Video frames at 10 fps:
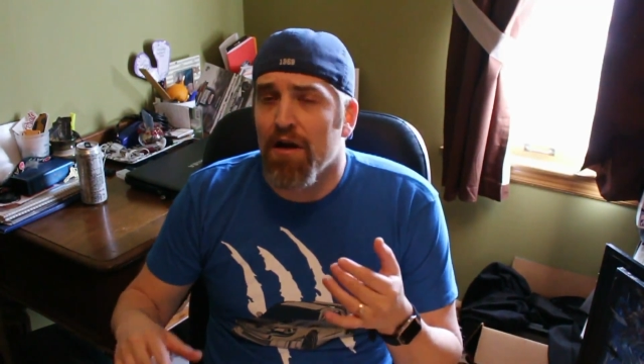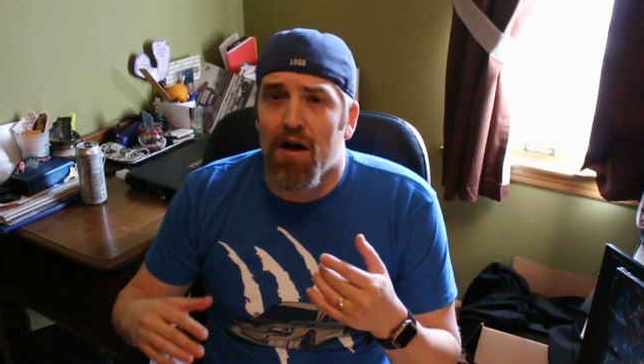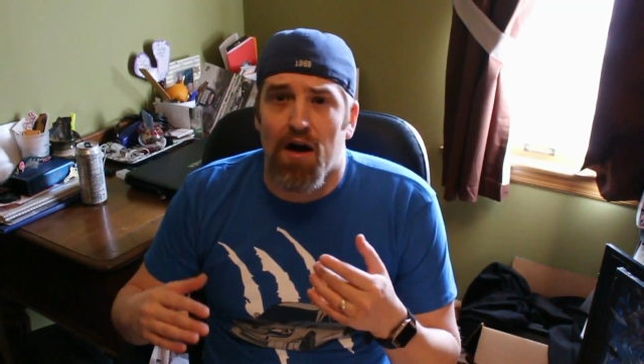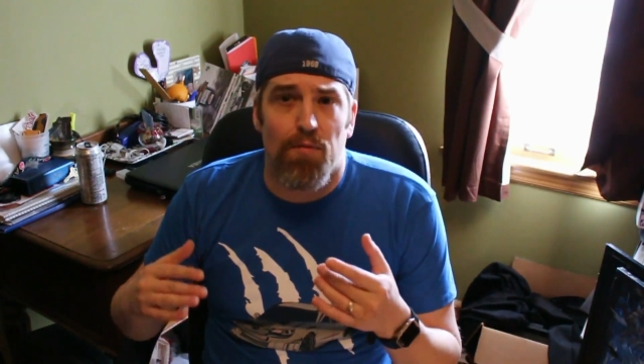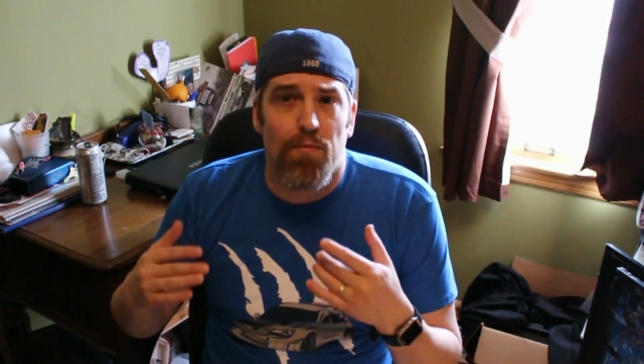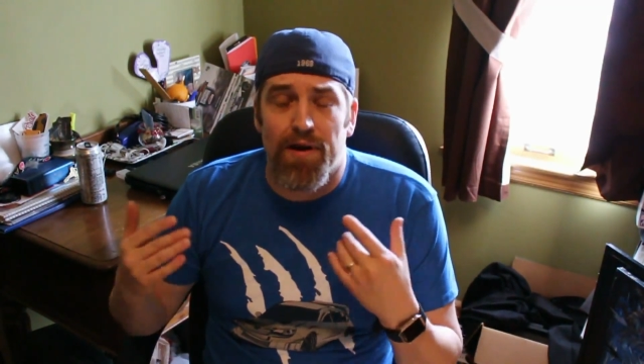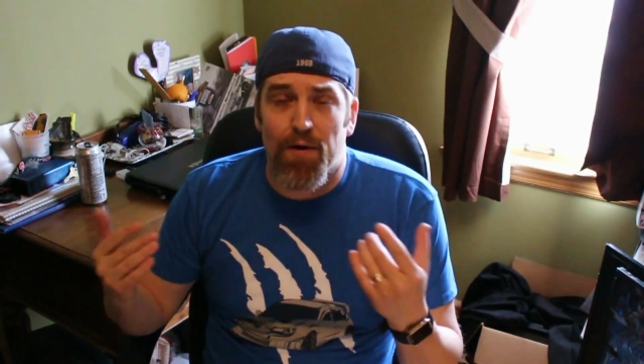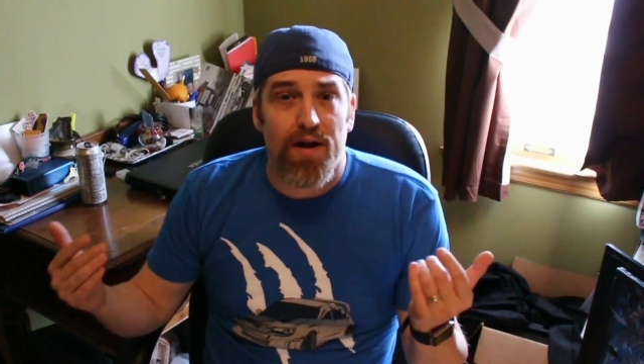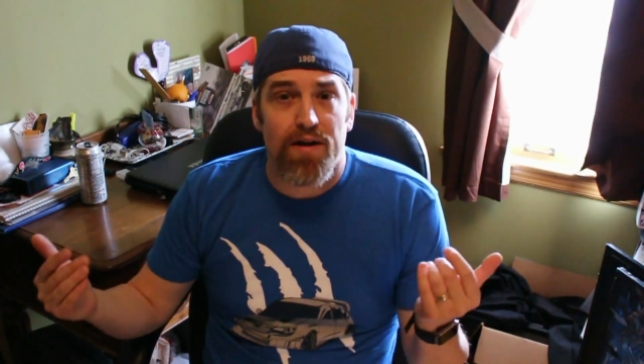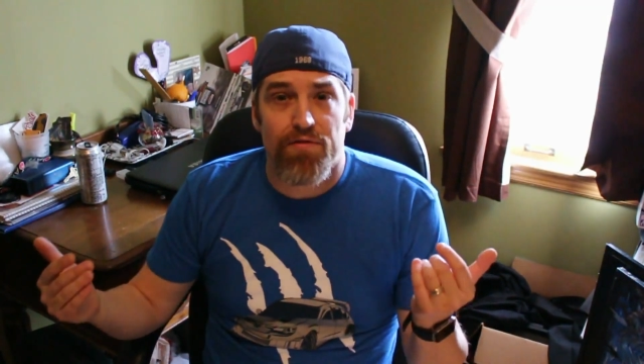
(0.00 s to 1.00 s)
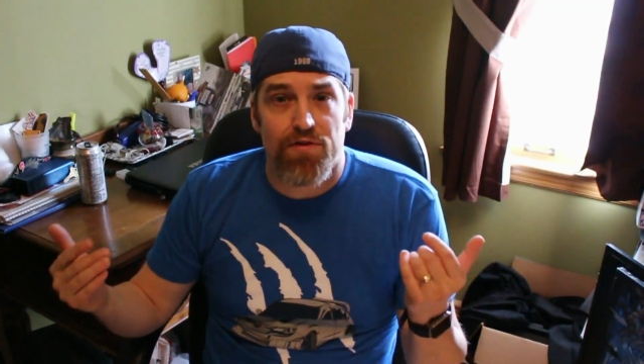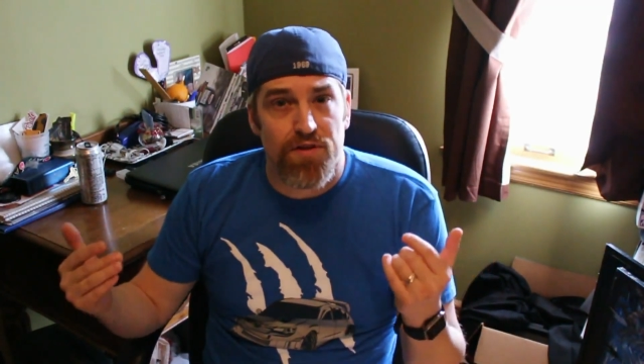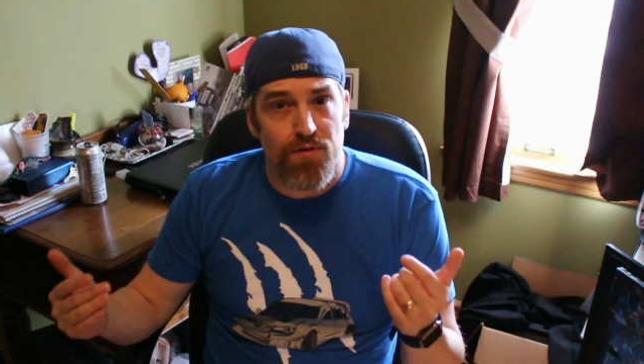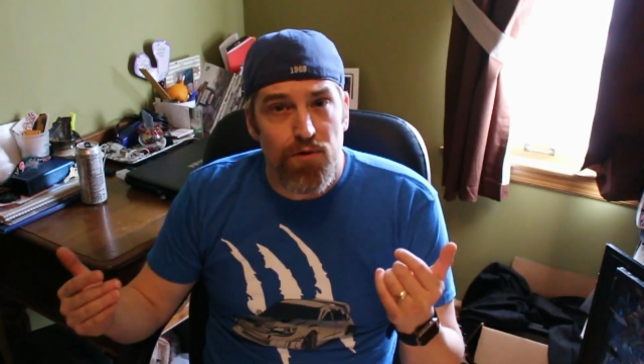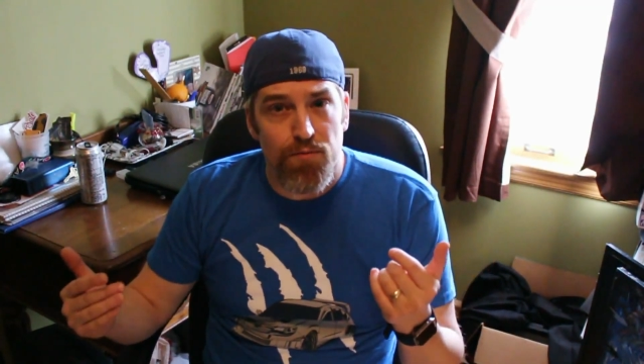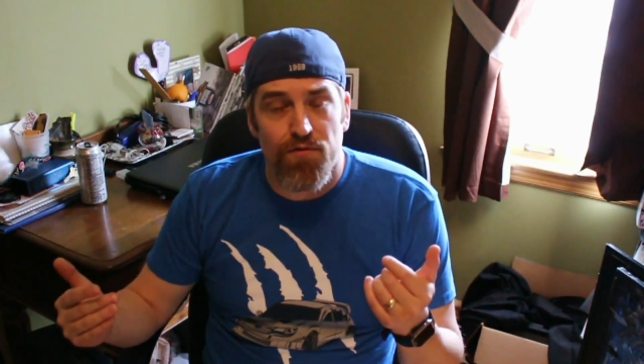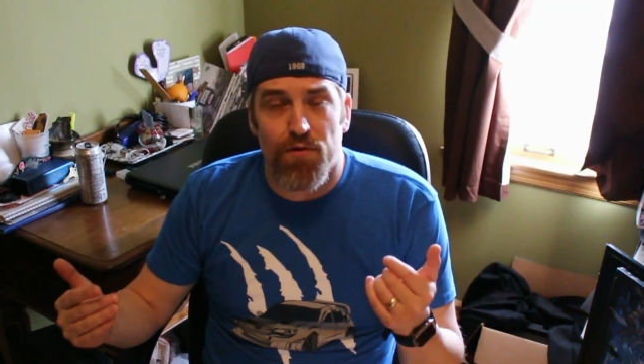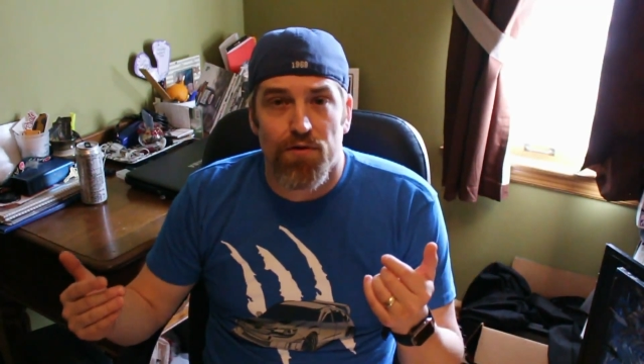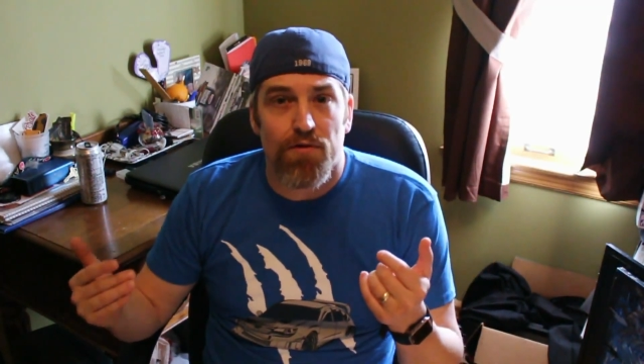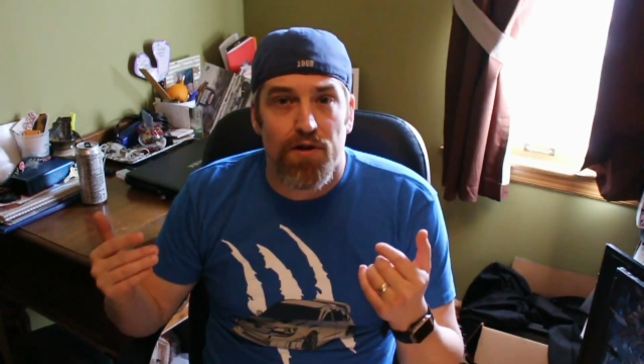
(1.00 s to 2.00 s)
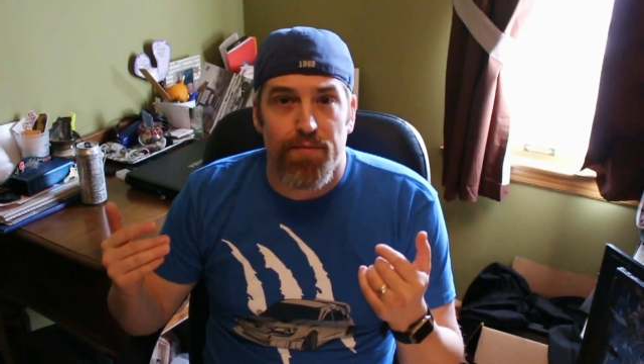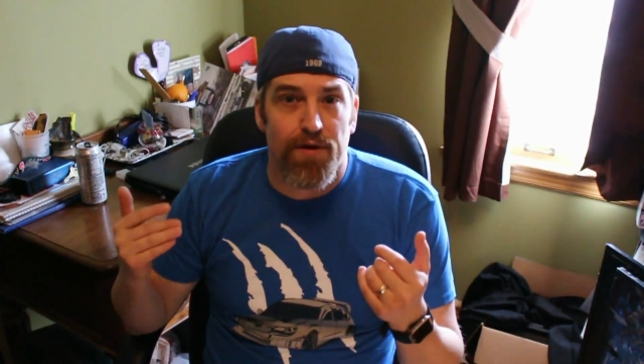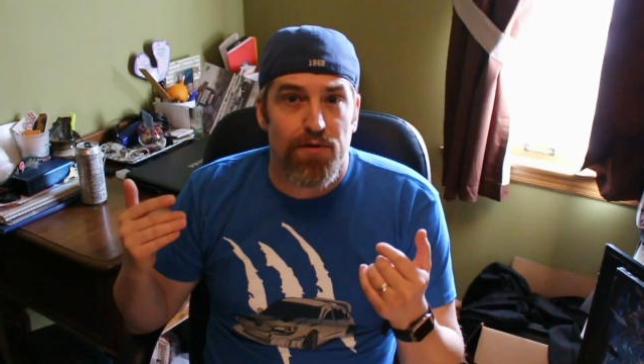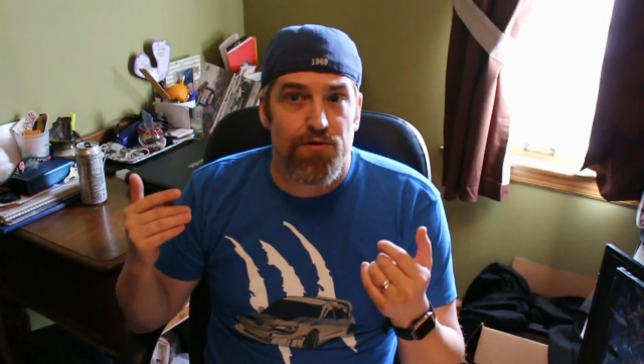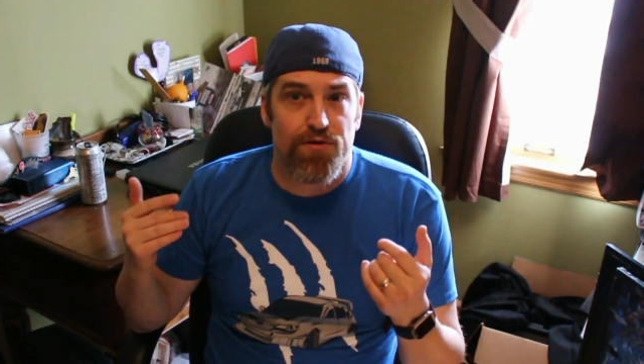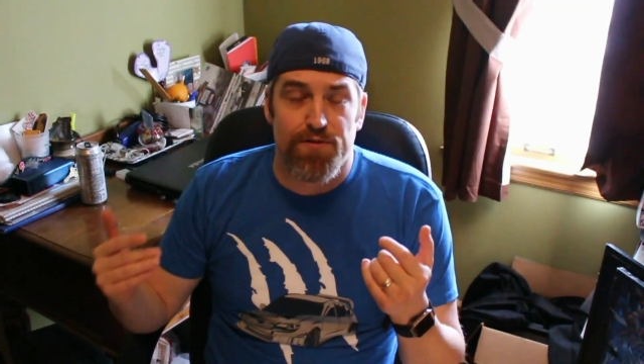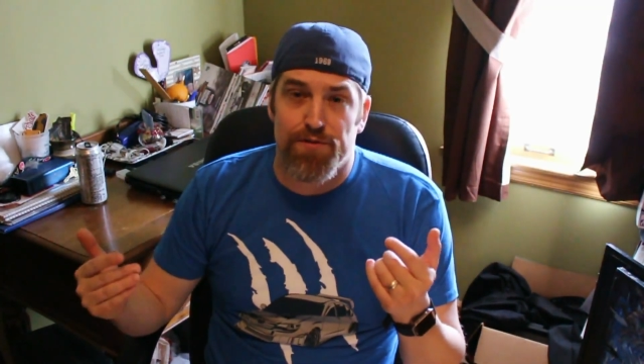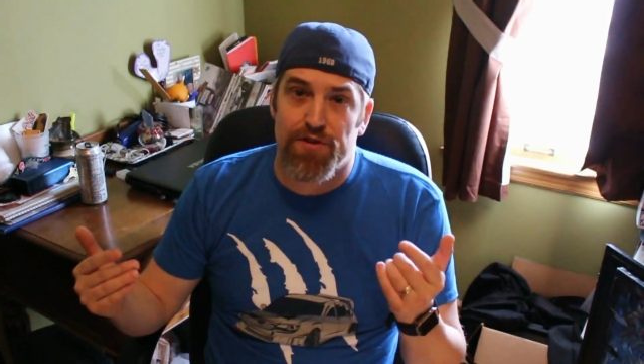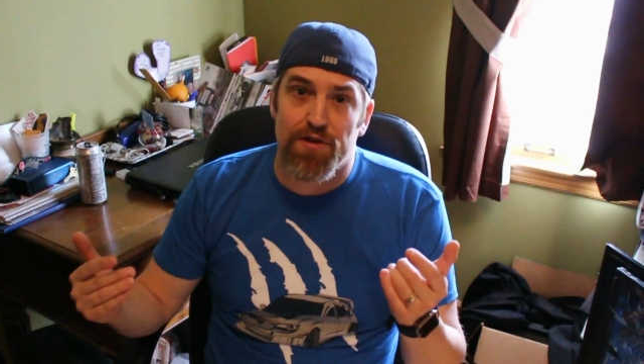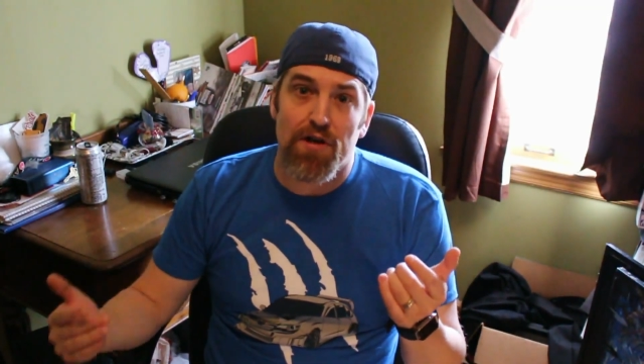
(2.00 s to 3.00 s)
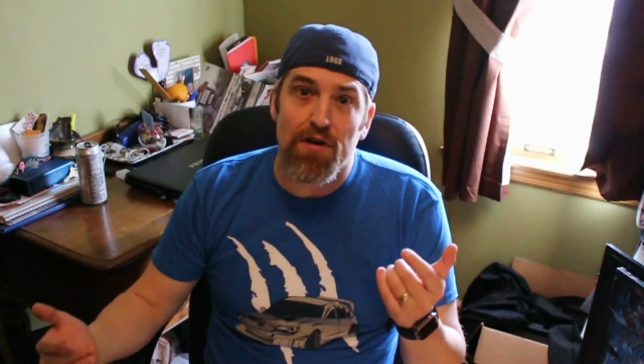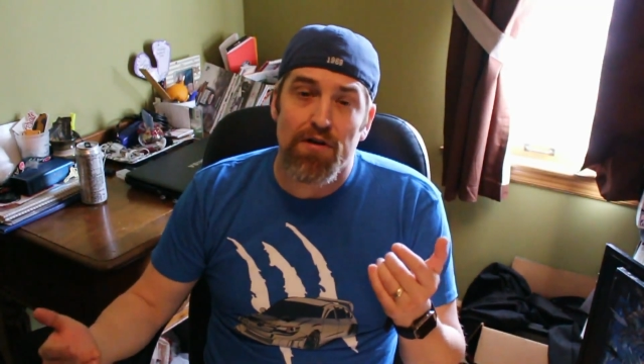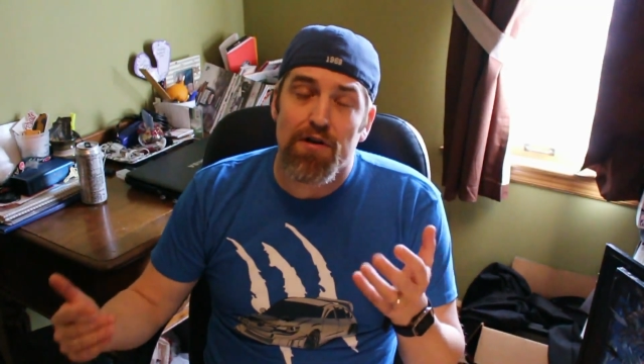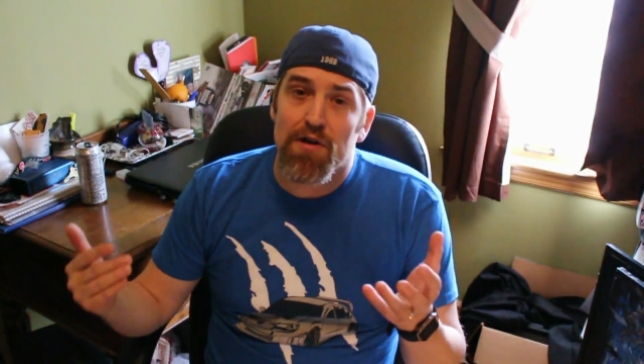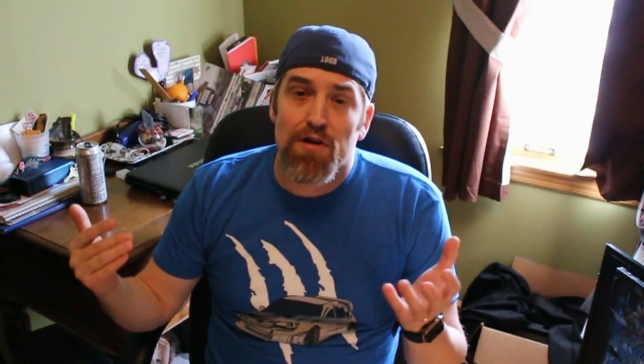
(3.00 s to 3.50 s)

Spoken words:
Now, I'd never done one before on a manual transmission car,